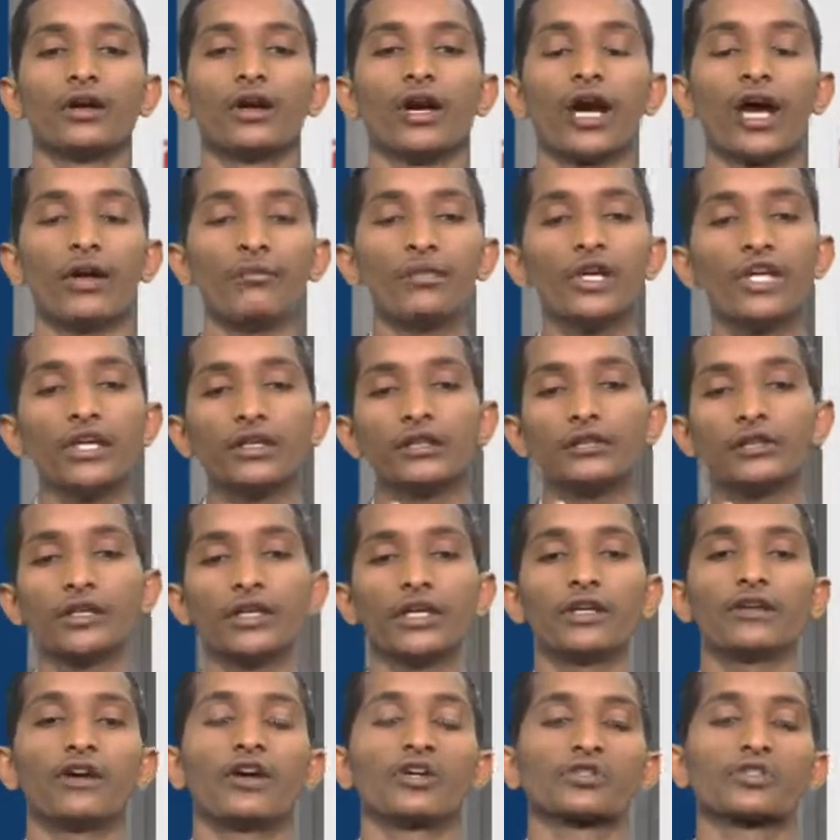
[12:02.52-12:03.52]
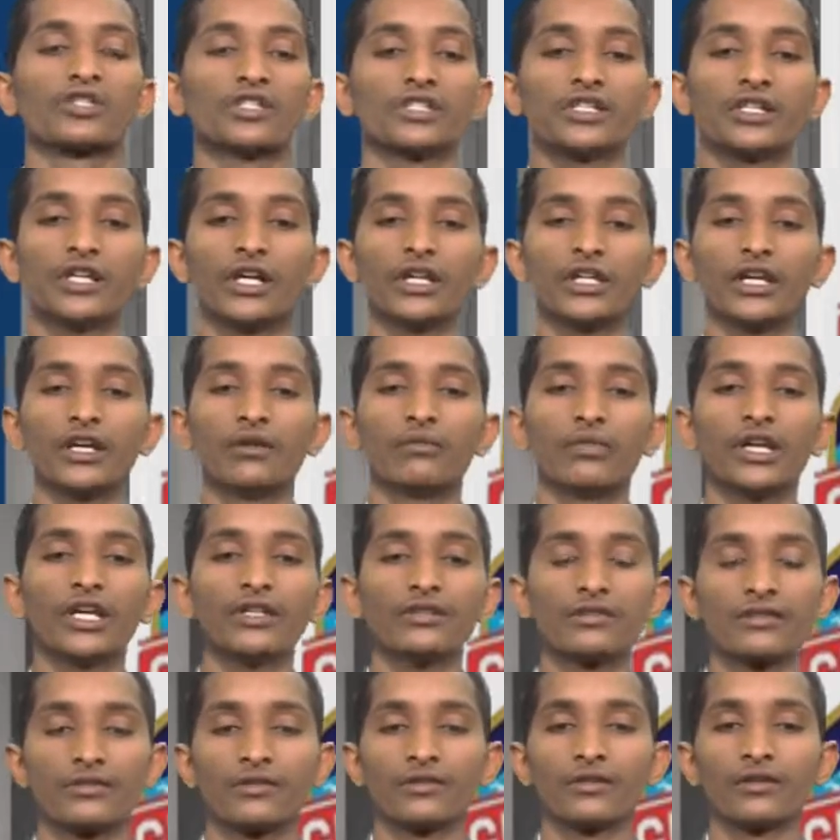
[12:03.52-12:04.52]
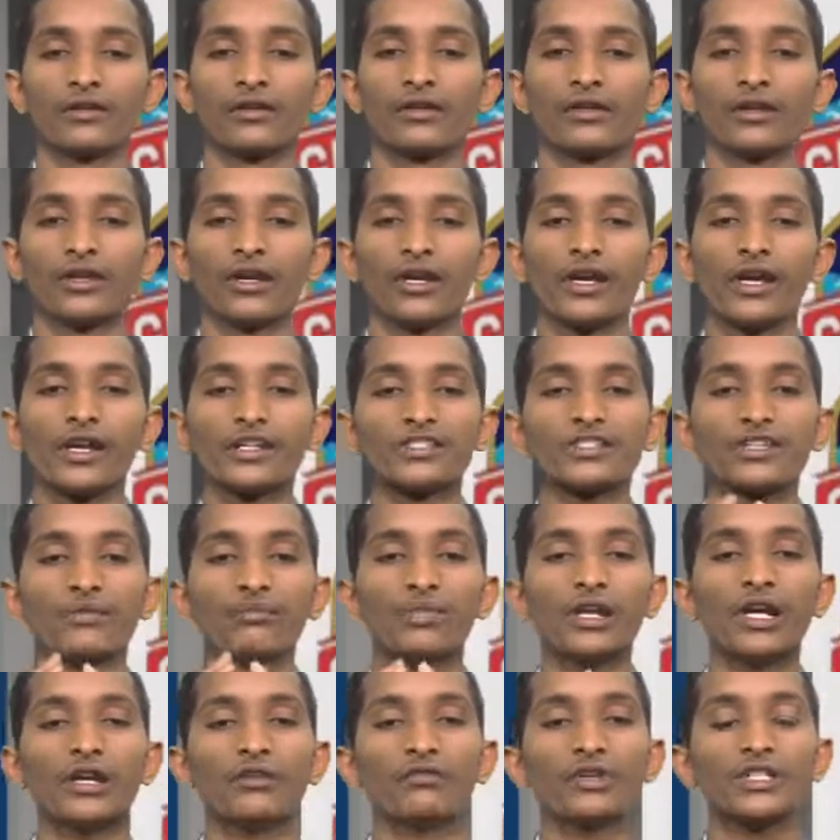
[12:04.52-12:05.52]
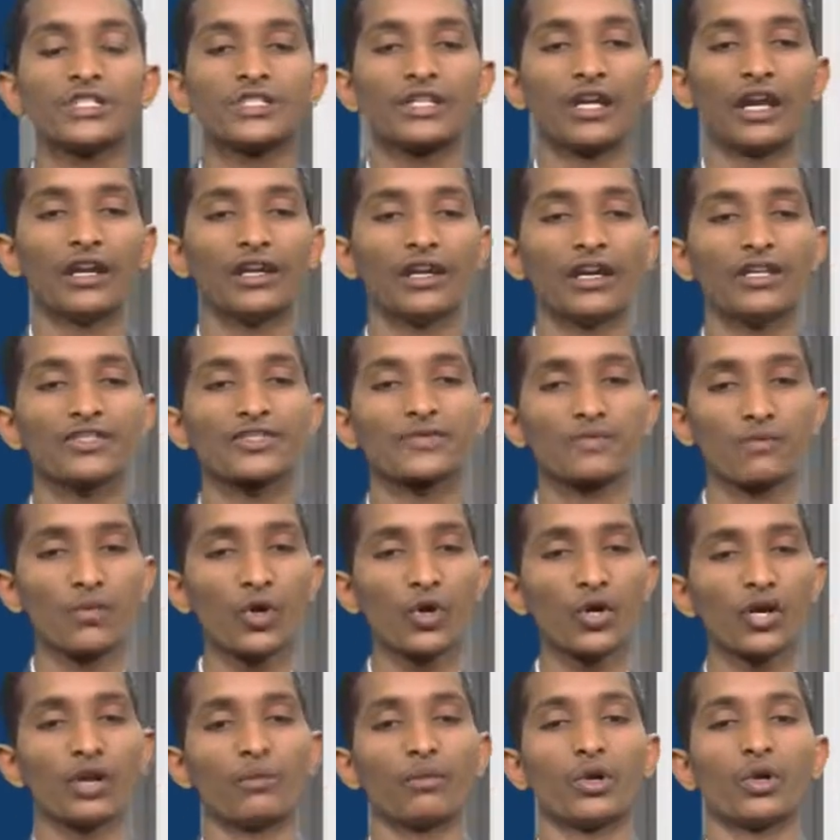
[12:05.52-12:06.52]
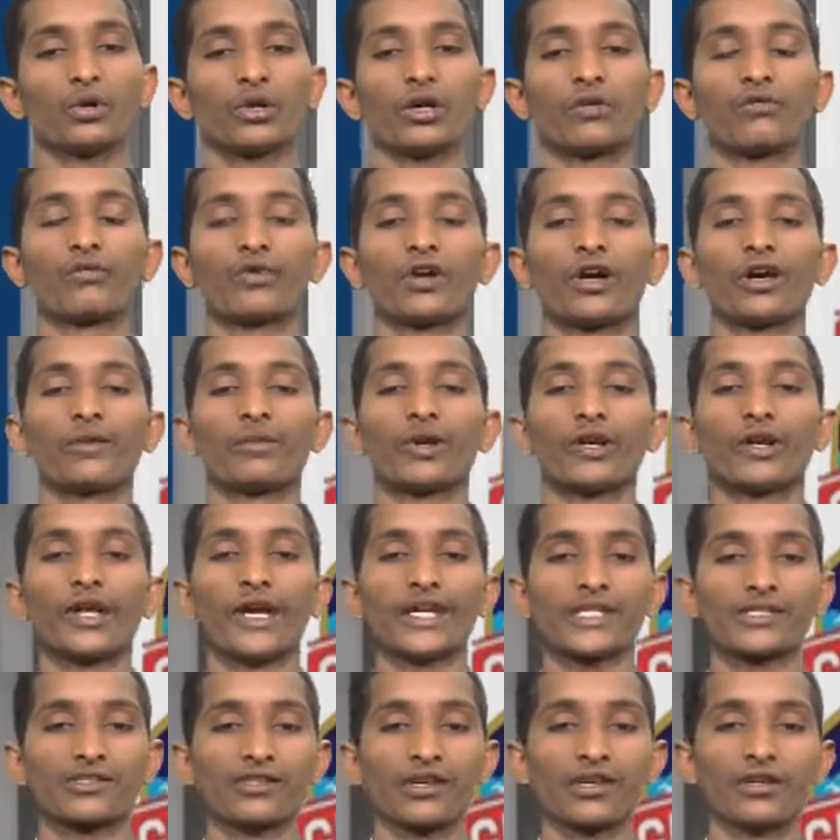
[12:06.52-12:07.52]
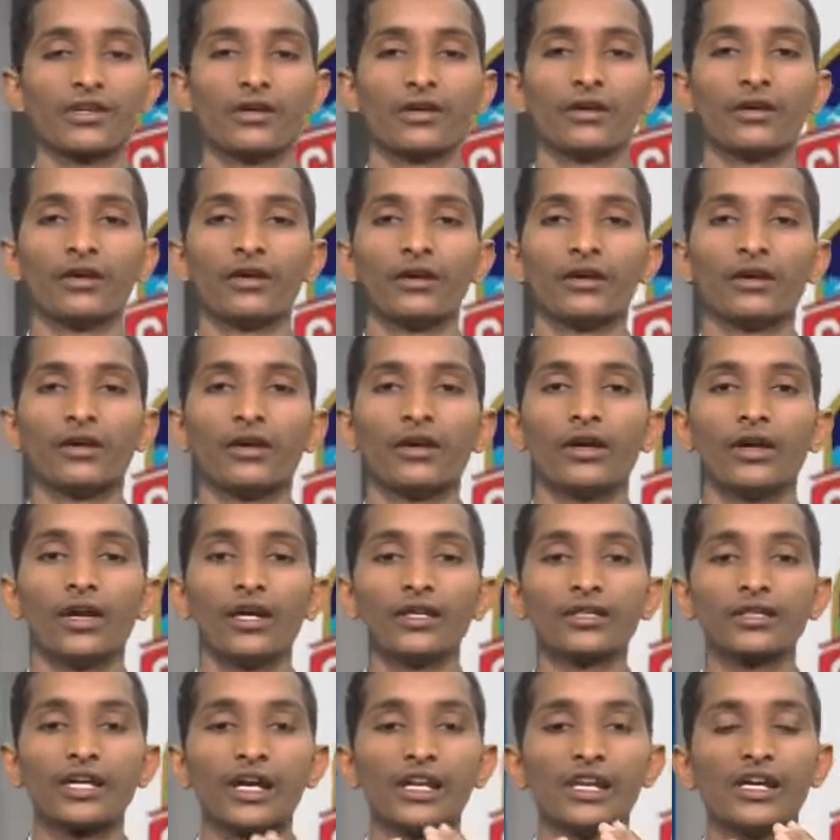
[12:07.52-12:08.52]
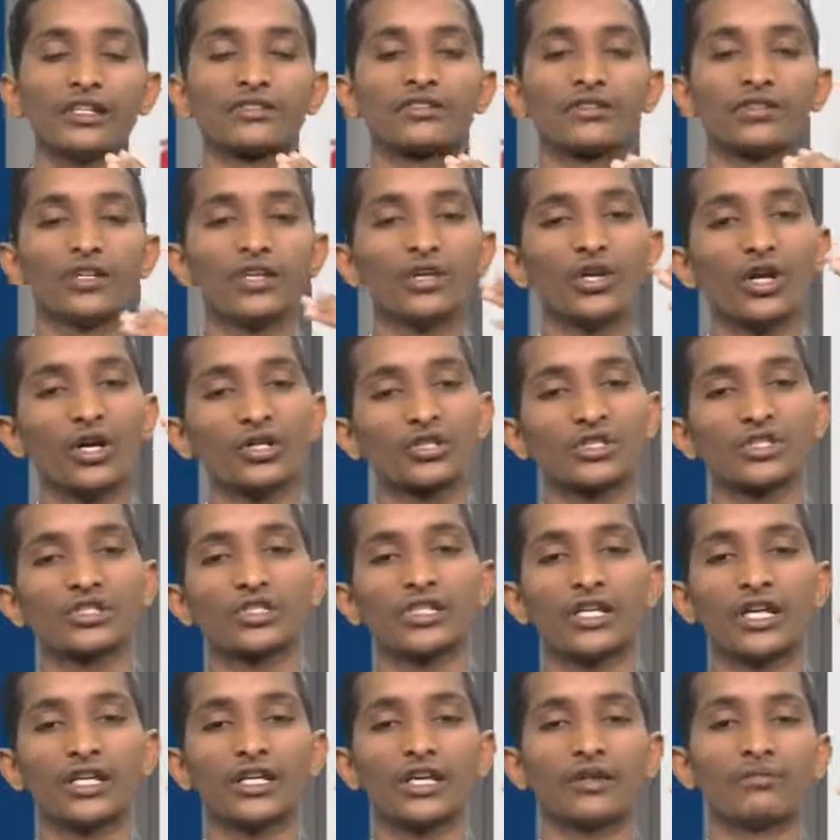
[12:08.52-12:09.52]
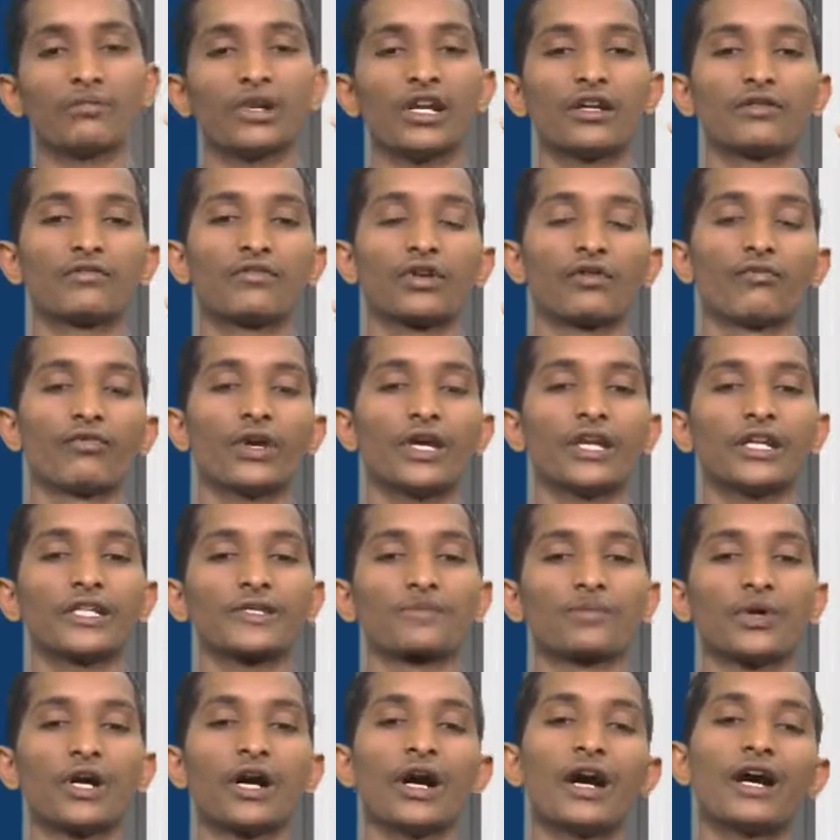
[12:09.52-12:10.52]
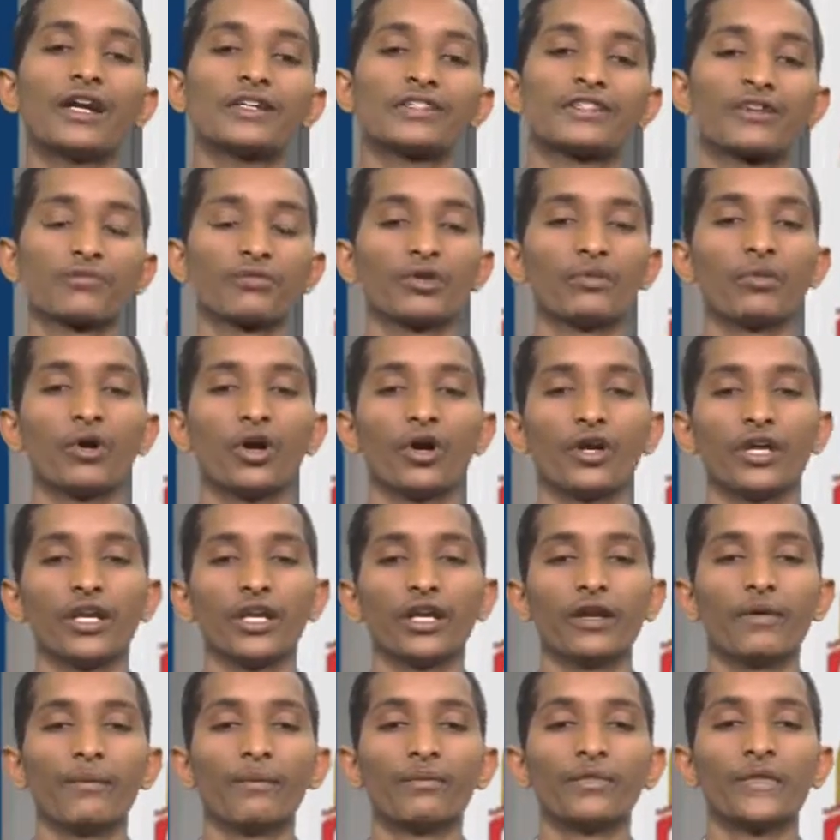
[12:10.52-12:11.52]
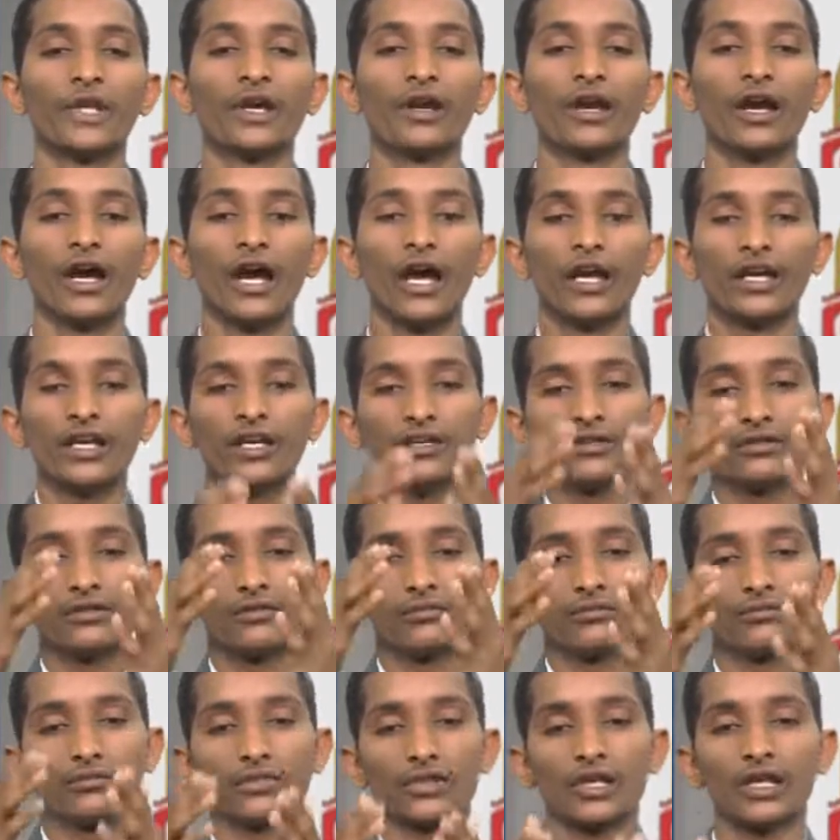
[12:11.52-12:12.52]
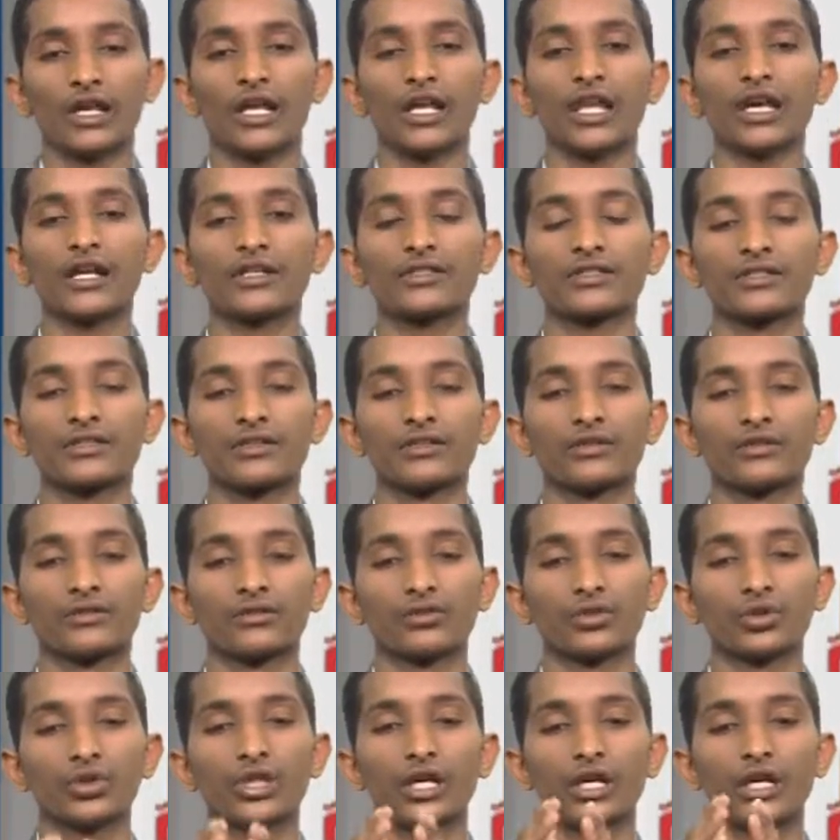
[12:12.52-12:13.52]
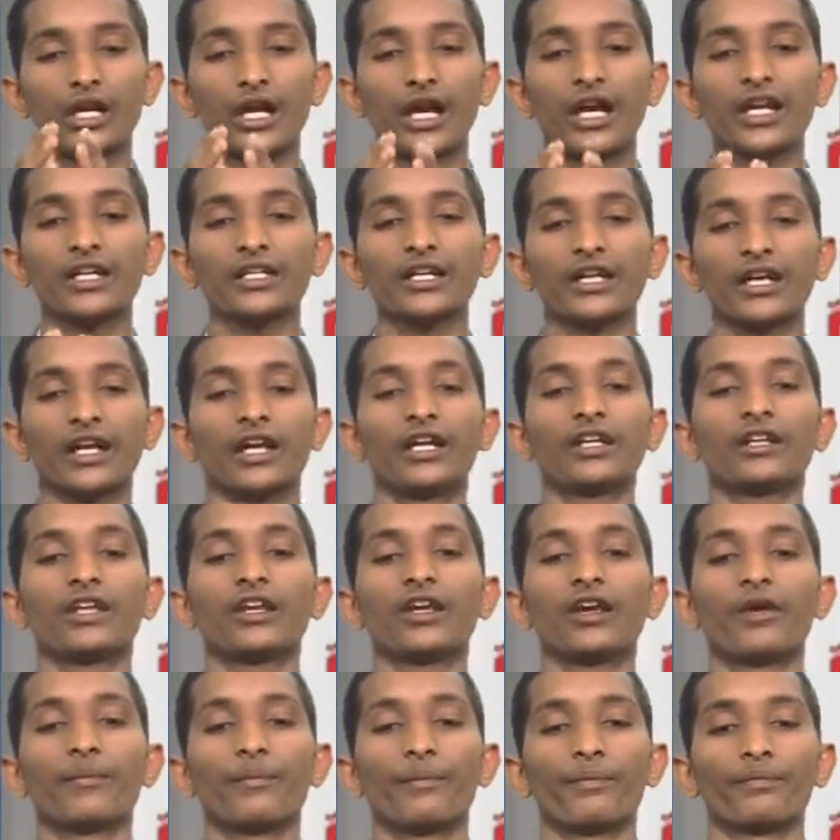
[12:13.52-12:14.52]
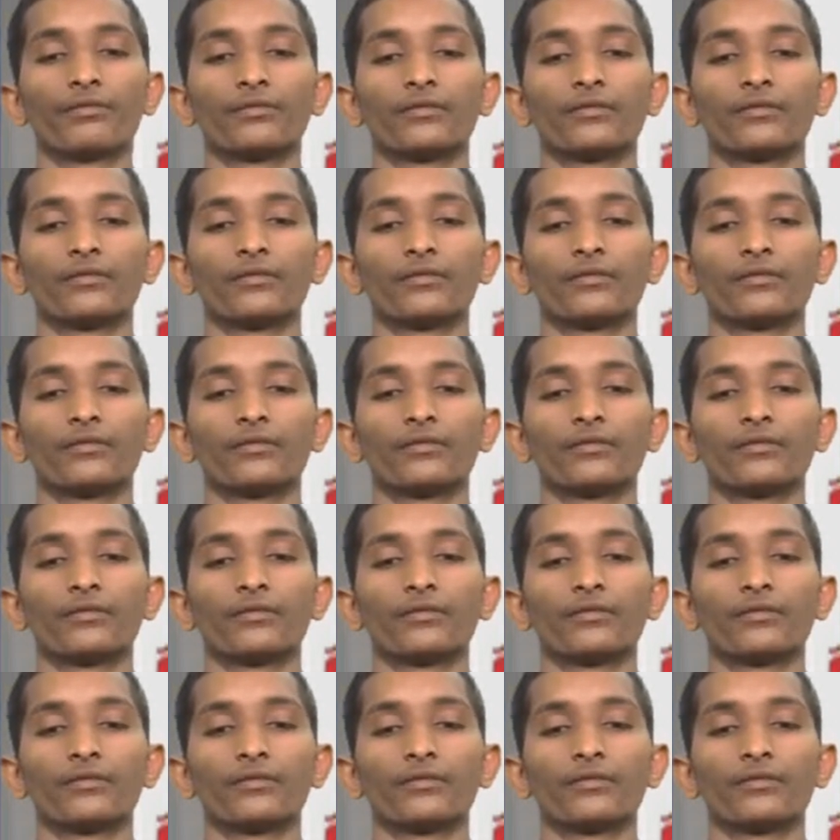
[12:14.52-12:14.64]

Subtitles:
I mean, deoxygenated means it's the blood which contains more amount of carbon dioxide. It collects deoxygenated blood from various parts of the body and it collects to the right atrium.